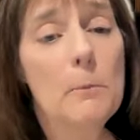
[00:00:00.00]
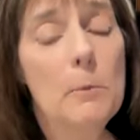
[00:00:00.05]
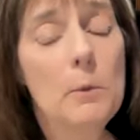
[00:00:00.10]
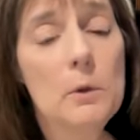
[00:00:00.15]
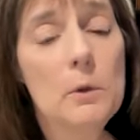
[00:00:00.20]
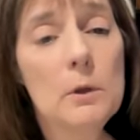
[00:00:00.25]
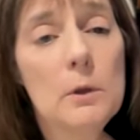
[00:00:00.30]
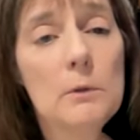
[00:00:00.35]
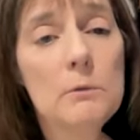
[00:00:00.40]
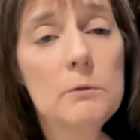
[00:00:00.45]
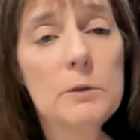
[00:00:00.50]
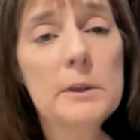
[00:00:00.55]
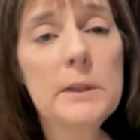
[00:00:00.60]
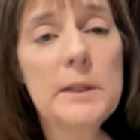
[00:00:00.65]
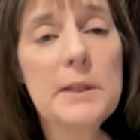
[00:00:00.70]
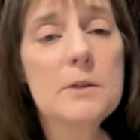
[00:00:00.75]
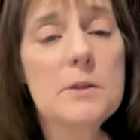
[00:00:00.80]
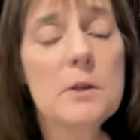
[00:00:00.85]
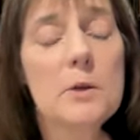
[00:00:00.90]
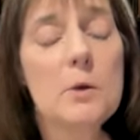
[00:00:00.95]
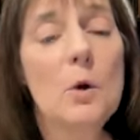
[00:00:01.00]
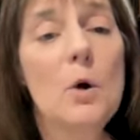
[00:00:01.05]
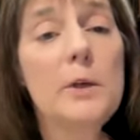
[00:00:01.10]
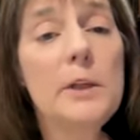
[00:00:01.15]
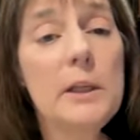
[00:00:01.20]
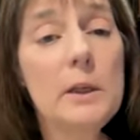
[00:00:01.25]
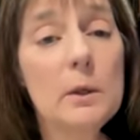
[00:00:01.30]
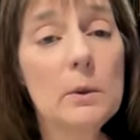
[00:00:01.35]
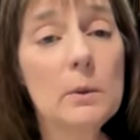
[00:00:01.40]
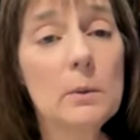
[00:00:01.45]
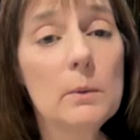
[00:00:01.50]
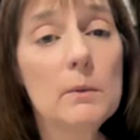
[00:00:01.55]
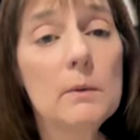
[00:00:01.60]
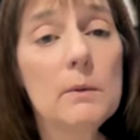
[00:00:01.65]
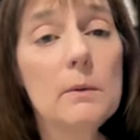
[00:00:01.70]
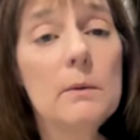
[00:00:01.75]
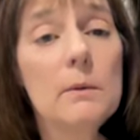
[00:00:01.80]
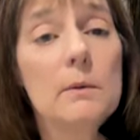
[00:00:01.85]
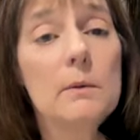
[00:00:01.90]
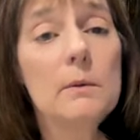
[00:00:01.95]
will release the audio
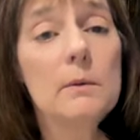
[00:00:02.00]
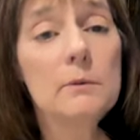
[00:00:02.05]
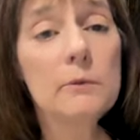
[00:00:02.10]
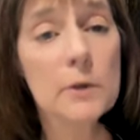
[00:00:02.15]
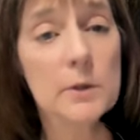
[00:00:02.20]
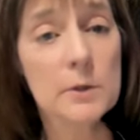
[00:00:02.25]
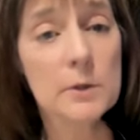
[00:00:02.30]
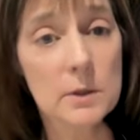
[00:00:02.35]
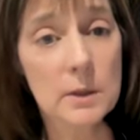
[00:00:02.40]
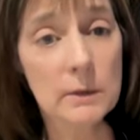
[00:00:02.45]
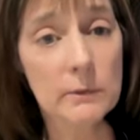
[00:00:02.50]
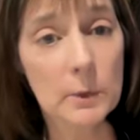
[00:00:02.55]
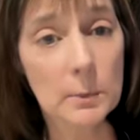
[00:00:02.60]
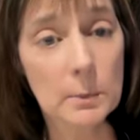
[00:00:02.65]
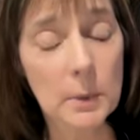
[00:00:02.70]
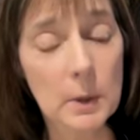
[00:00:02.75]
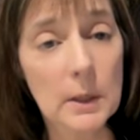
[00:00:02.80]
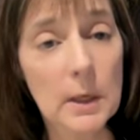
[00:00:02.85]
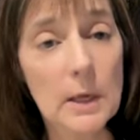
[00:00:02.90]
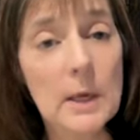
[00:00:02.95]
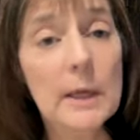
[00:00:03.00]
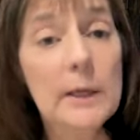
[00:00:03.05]
version of the book.